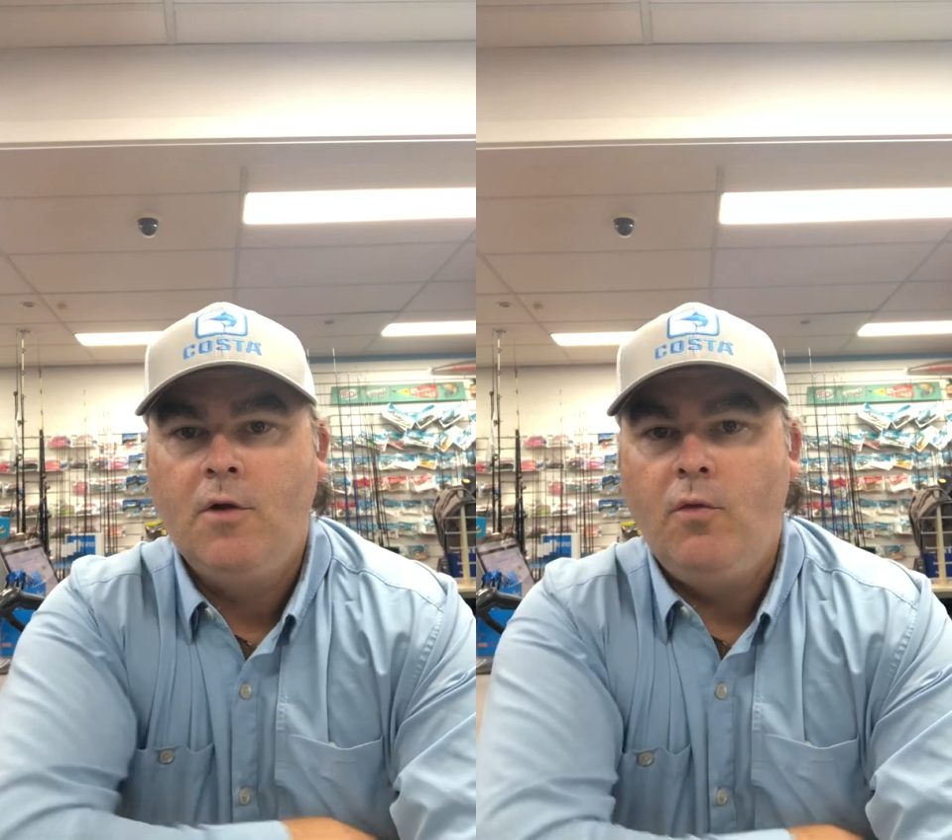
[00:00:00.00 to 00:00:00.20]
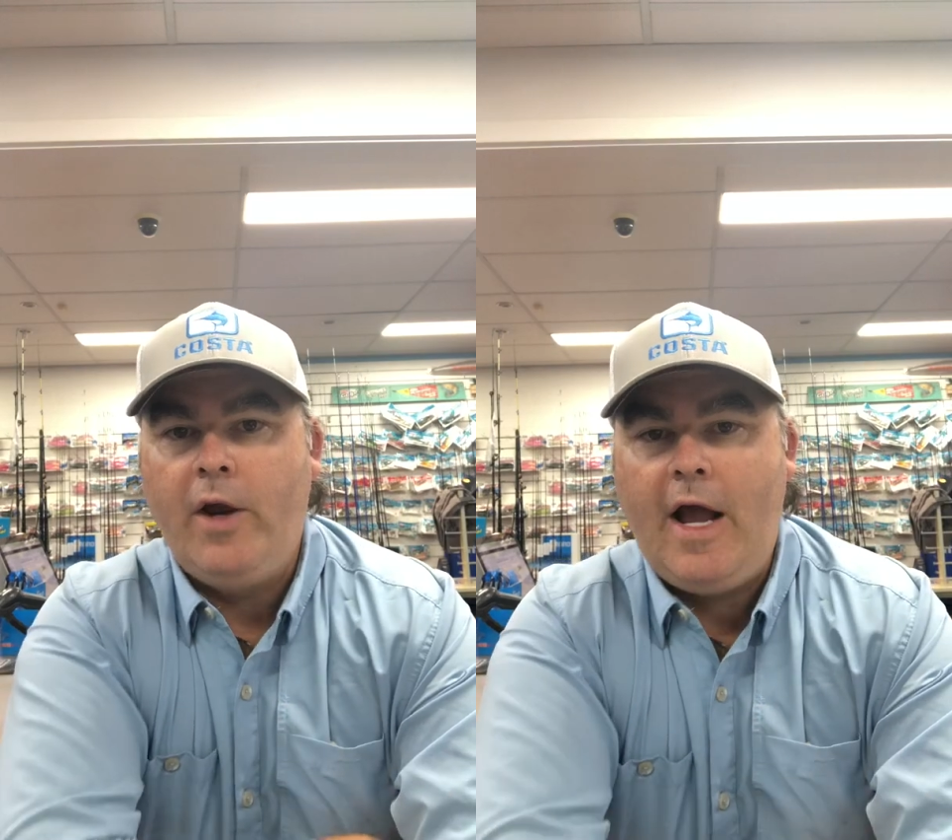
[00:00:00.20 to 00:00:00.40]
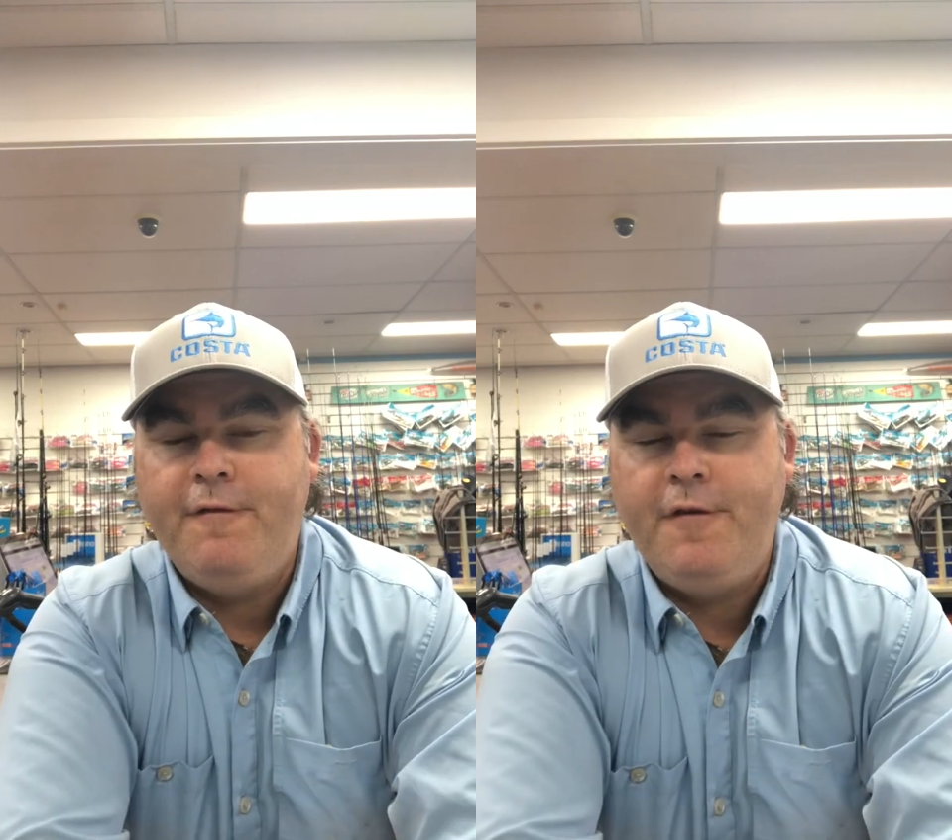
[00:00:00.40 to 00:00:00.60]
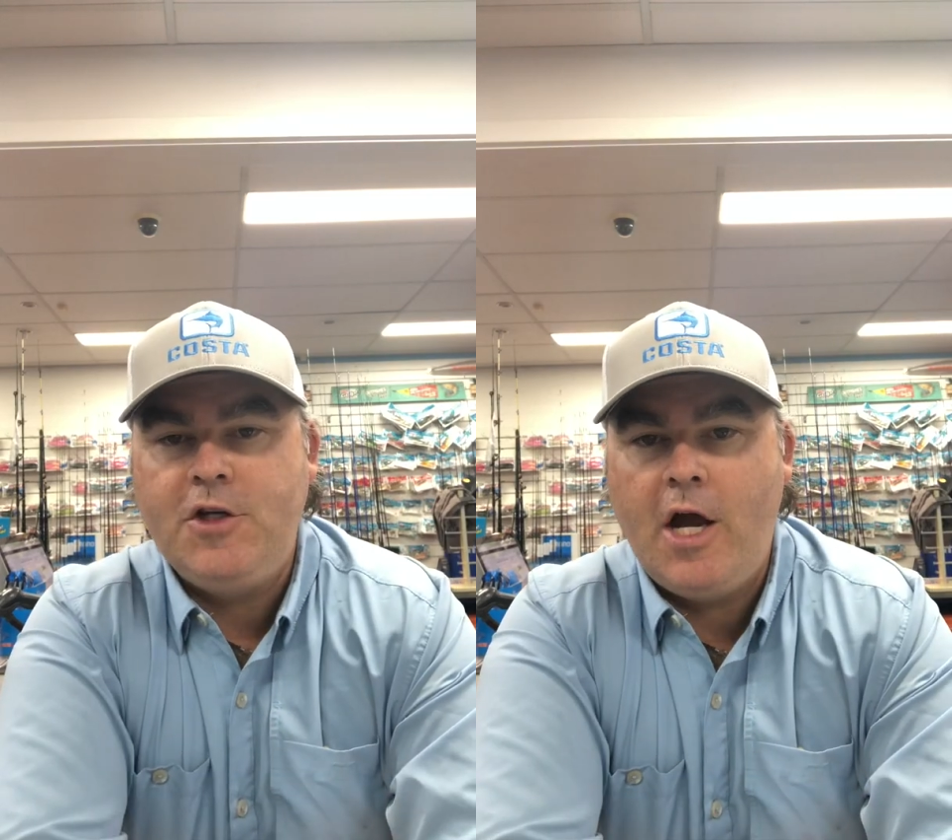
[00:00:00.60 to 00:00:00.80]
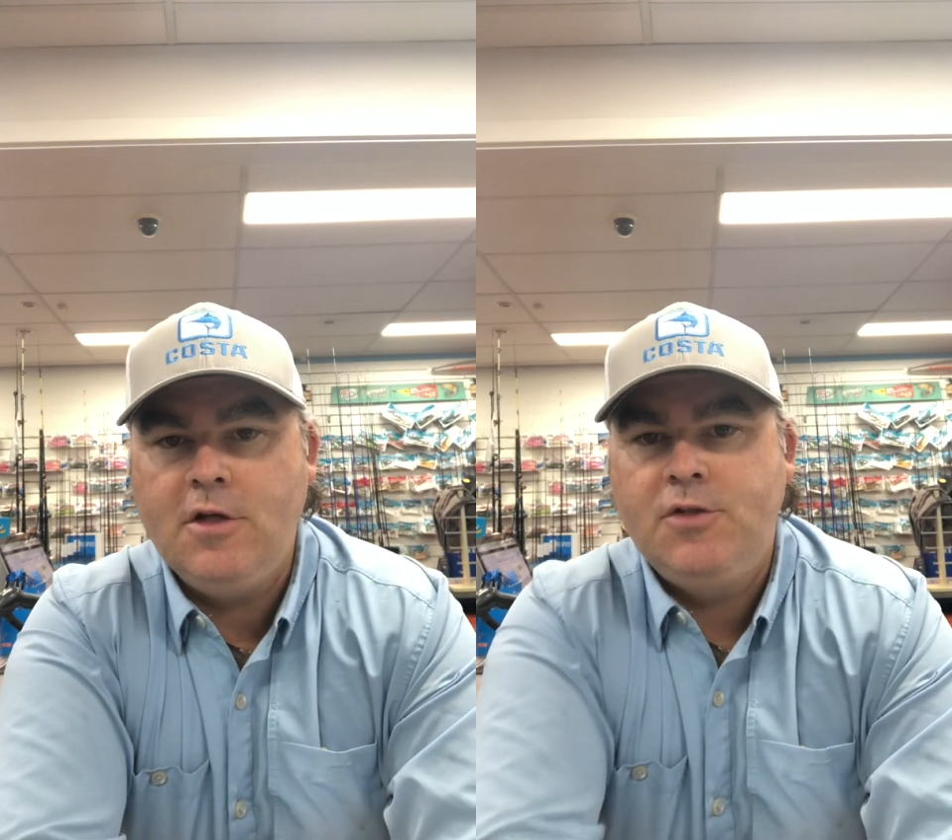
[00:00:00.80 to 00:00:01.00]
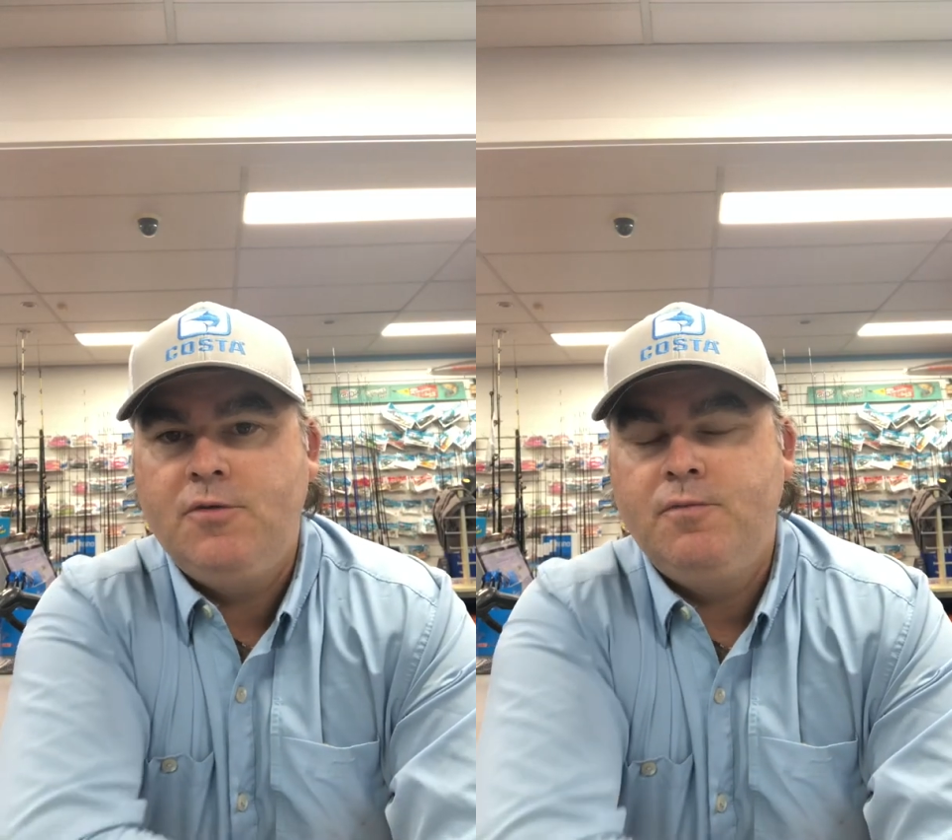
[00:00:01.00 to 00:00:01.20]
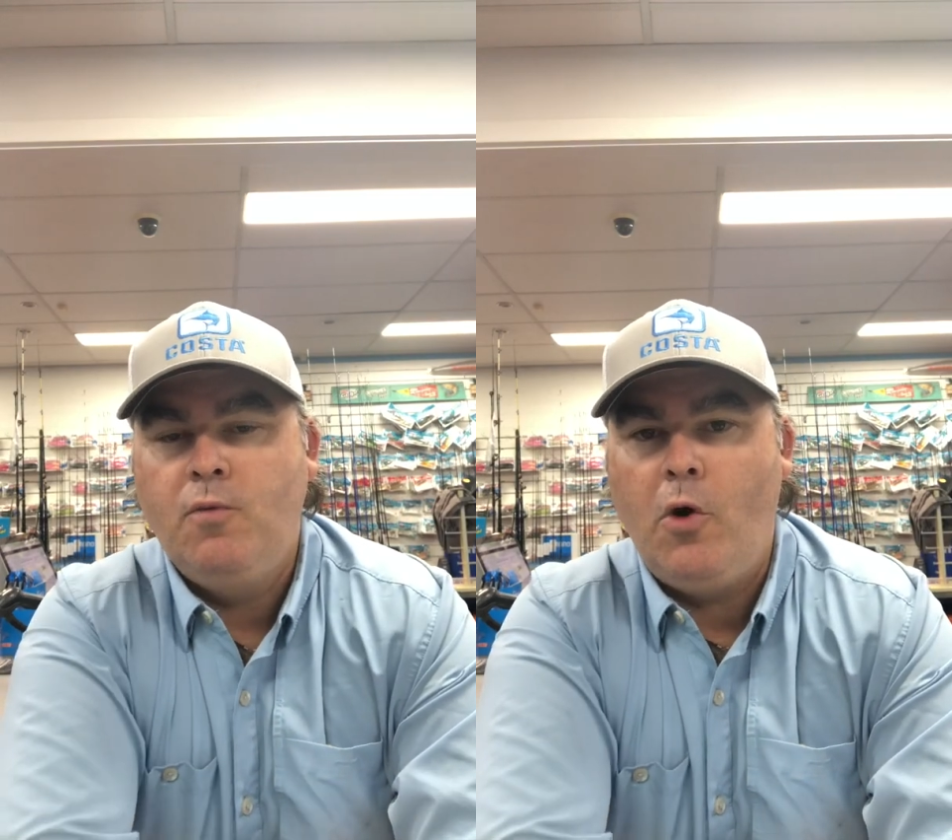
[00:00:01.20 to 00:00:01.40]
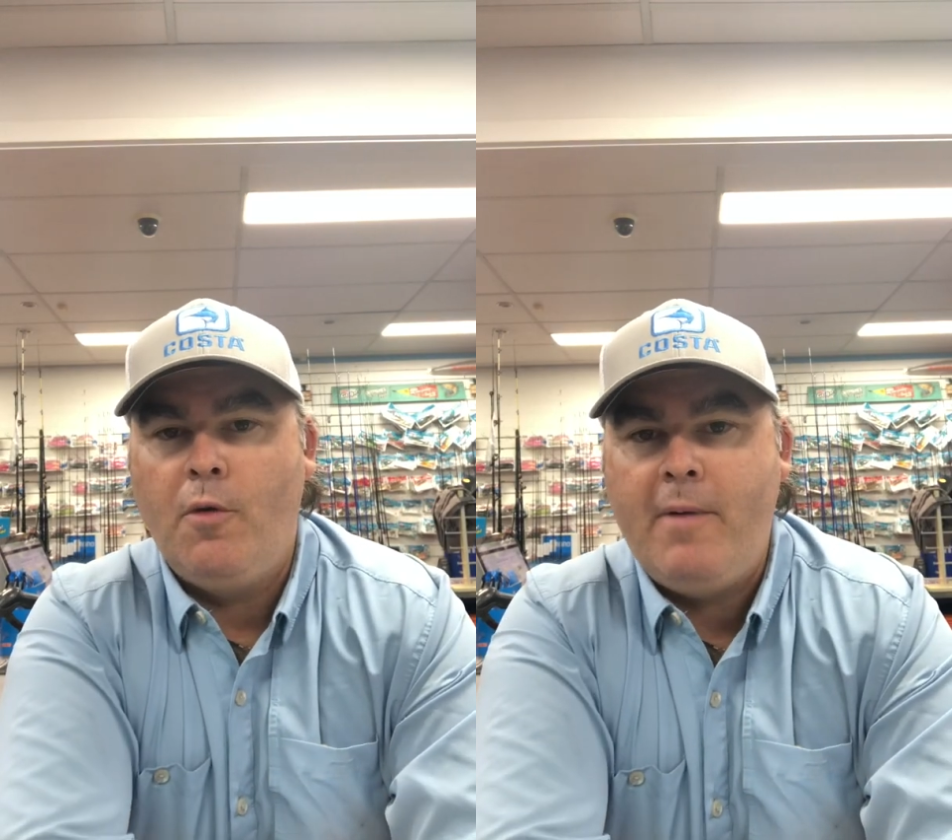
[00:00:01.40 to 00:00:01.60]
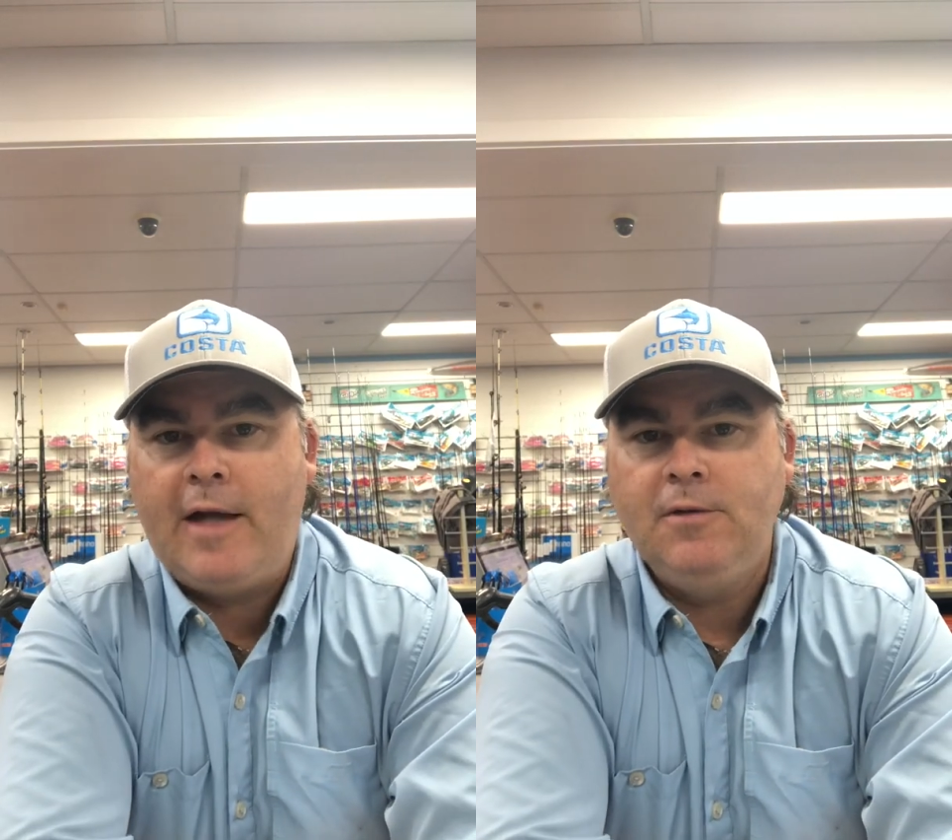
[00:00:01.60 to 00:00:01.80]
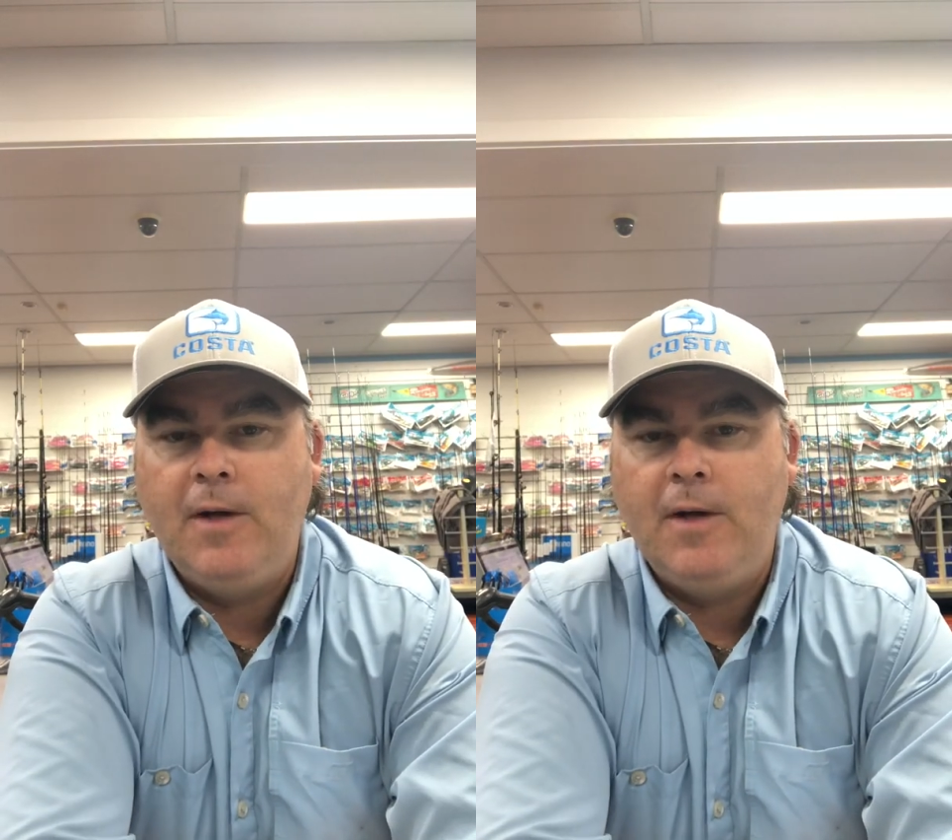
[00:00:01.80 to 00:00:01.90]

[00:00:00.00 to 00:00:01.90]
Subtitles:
G'day fishers, welcome back